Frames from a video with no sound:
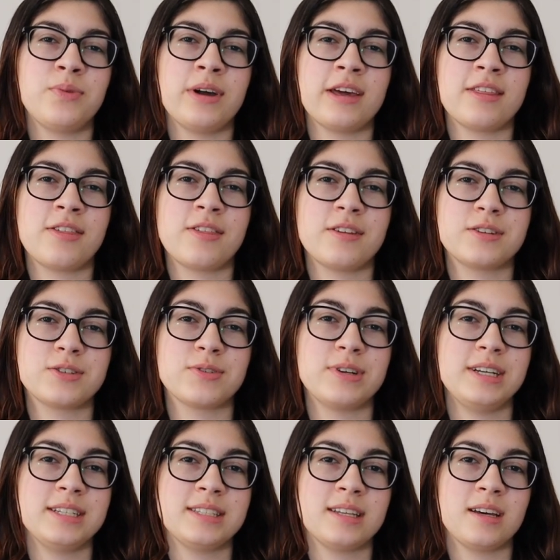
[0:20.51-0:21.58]
with
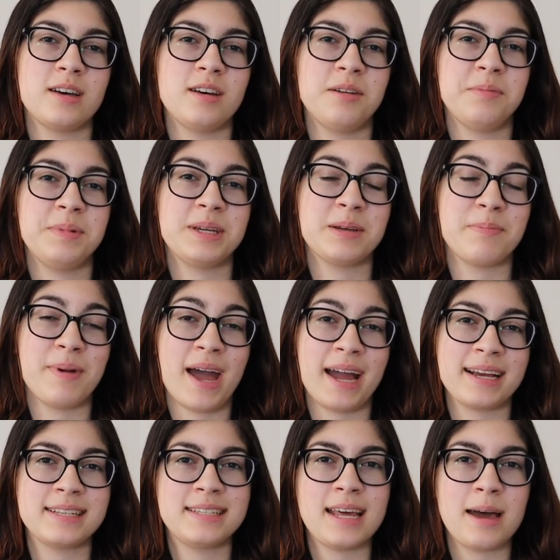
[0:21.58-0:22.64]
Teresa being a
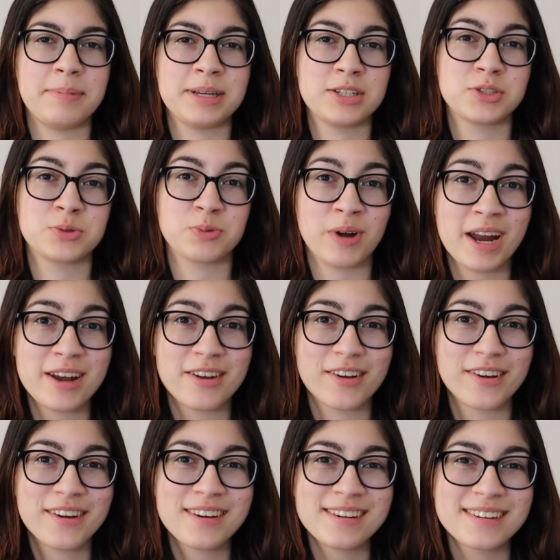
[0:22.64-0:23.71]
backstabbing
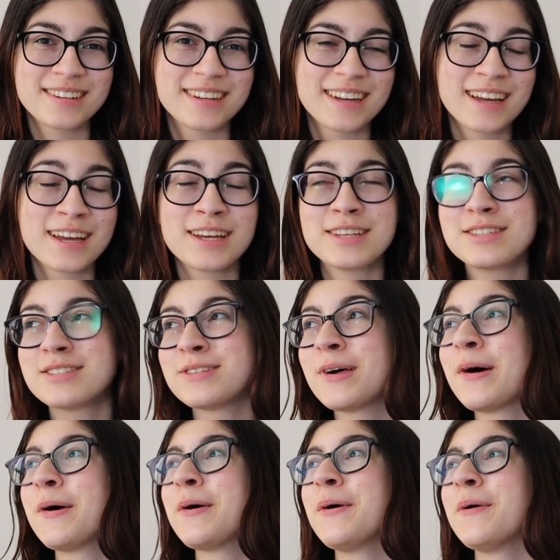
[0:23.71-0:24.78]
traitor,
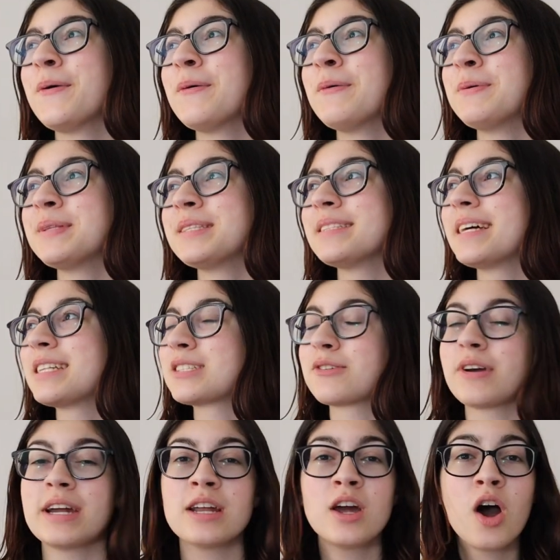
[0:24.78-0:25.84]
so that's
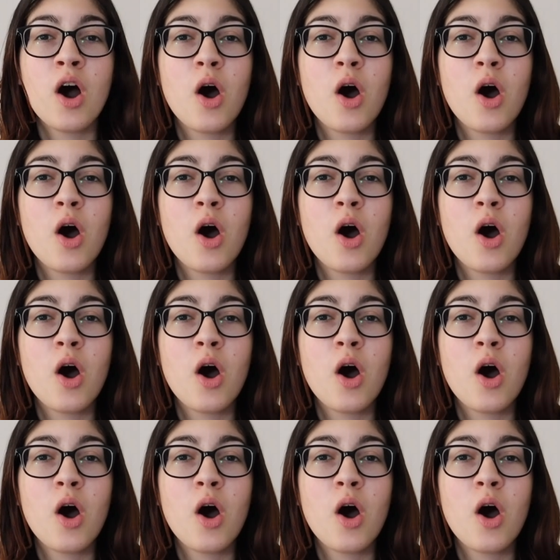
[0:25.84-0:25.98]
great.